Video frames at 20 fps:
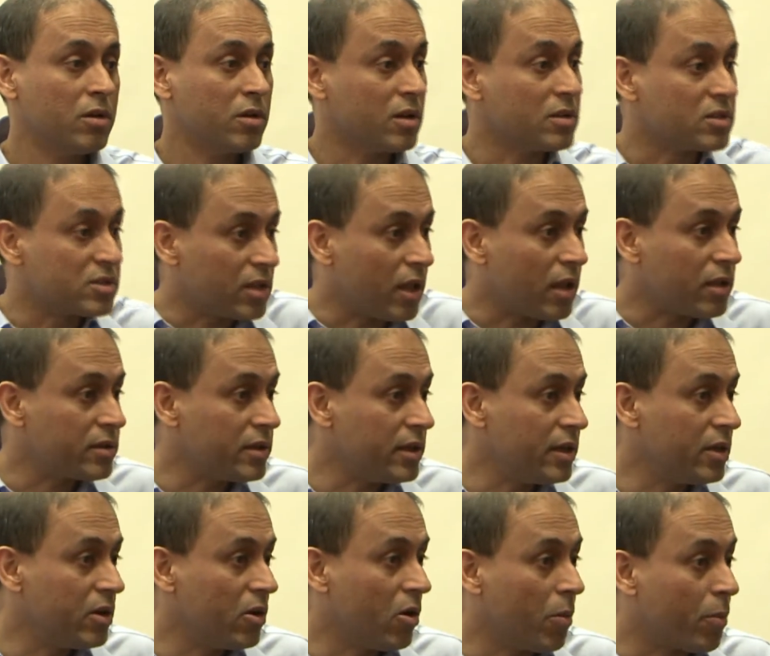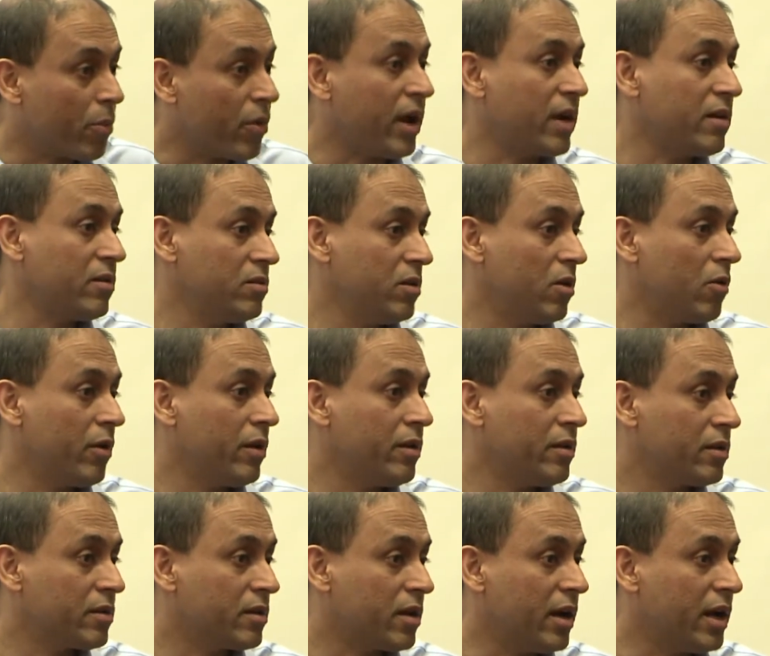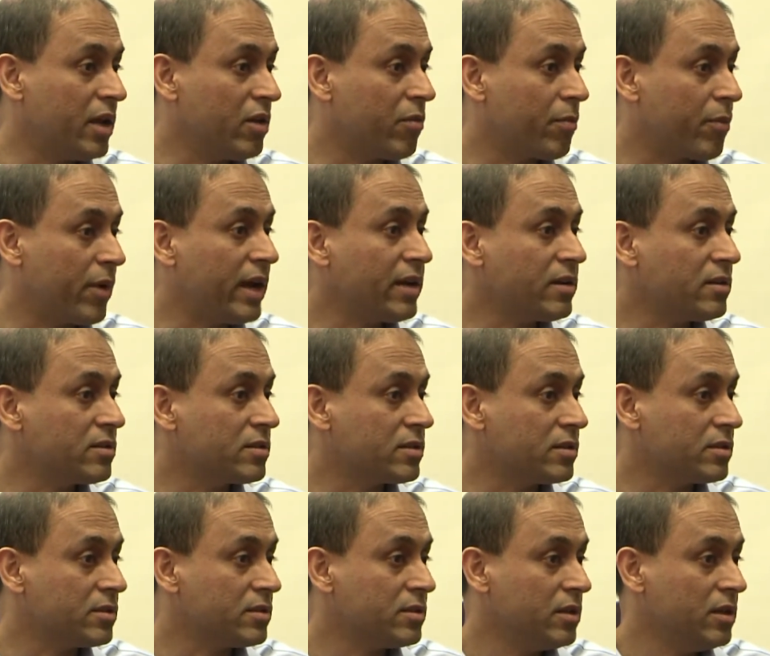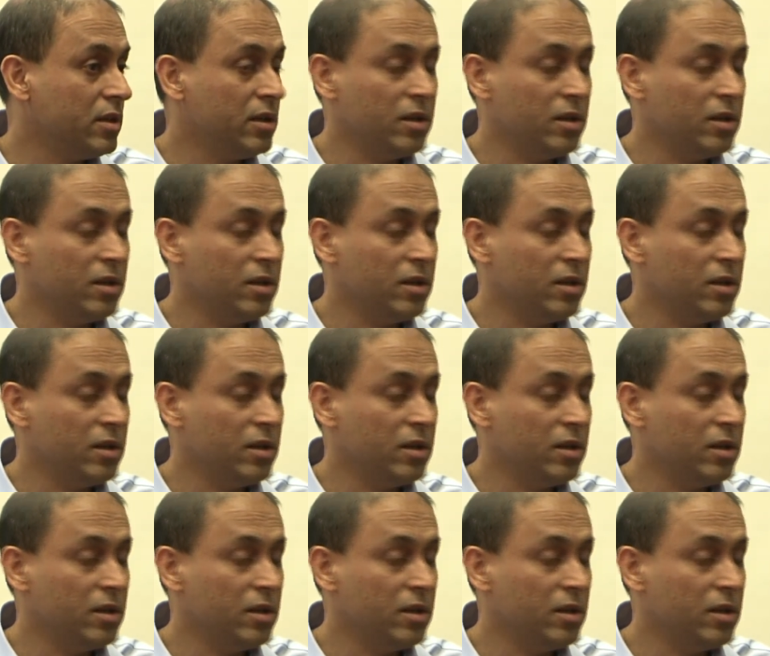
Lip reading: consulting or practice-oriented kind of practices,